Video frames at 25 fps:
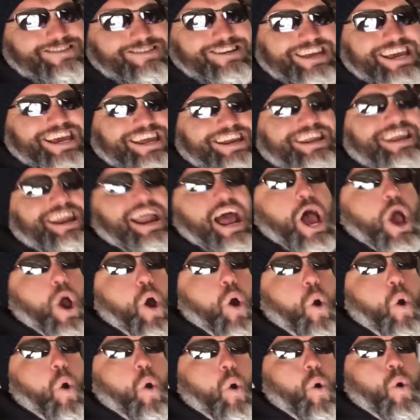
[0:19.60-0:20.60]
Getting it
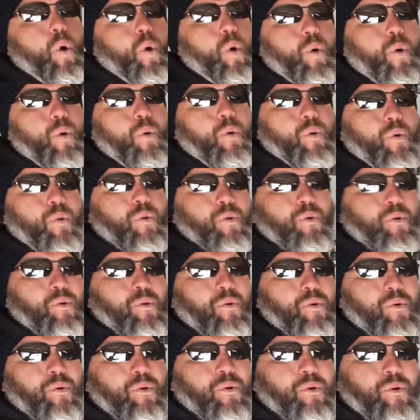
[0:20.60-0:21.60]
on.
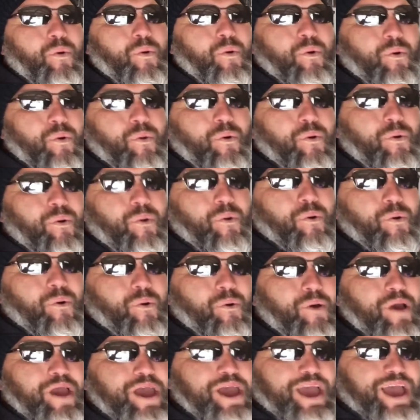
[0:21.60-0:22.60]

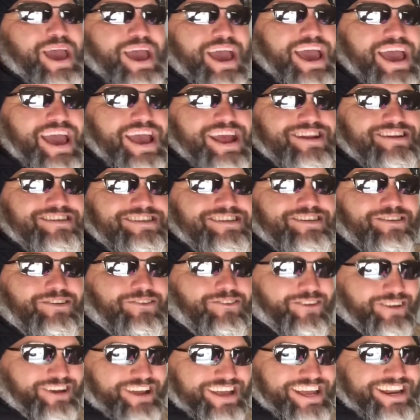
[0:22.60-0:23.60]
And
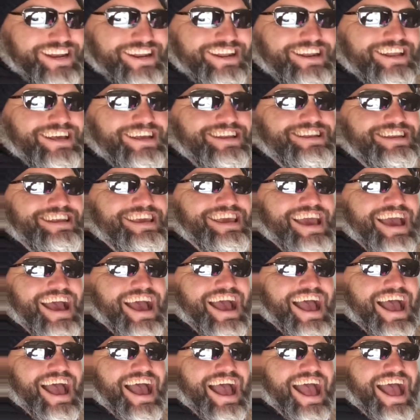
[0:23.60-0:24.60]
we're getting it in ya.